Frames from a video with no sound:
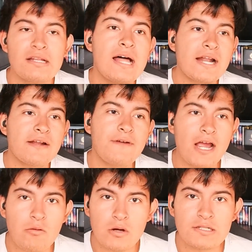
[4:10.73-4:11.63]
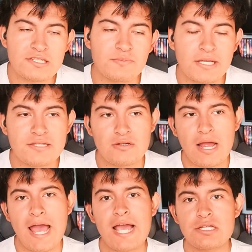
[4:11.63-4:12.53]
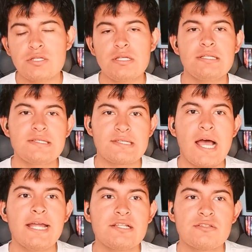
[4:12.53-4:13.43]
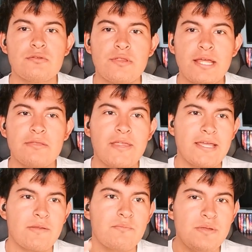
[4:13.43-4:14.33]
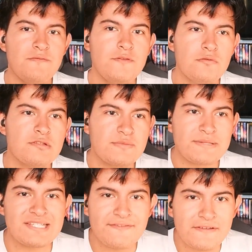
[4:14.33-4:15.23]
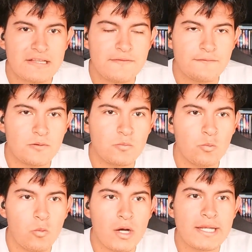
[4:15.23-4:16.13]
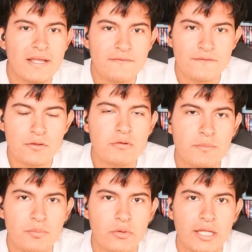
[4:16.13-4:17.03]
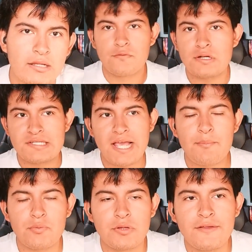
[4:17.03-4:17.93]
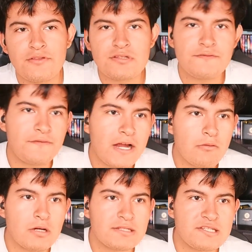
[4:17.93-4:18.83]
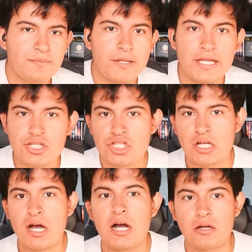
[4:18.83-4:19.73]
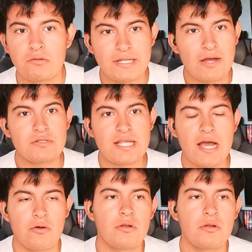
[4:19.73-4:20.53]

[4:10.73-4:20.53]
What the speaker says: lot of firework displays are actually designed so that they can be viewed specifically from one viewing point. For example, if there's a firework display in Chicago, downtown,